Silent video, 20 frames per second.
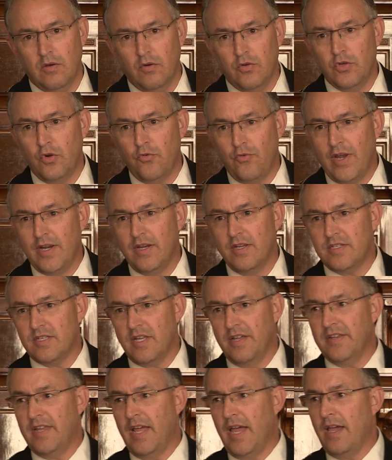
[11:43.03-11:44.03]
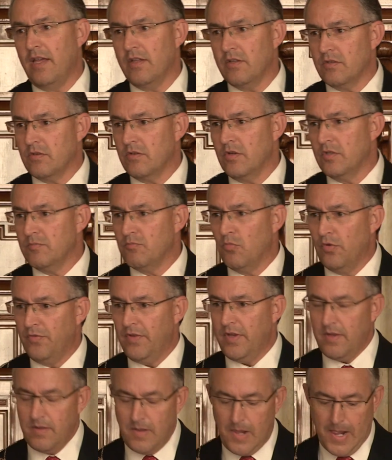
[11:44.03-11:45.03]
on a rainy Sunday, a good
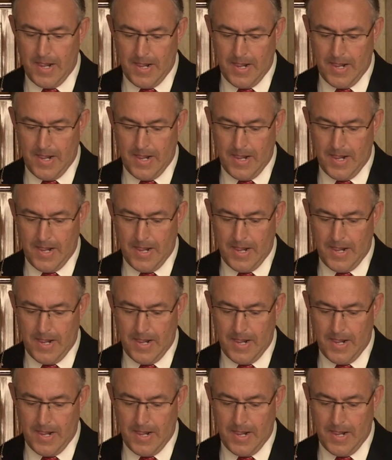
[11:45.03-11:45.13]
movie.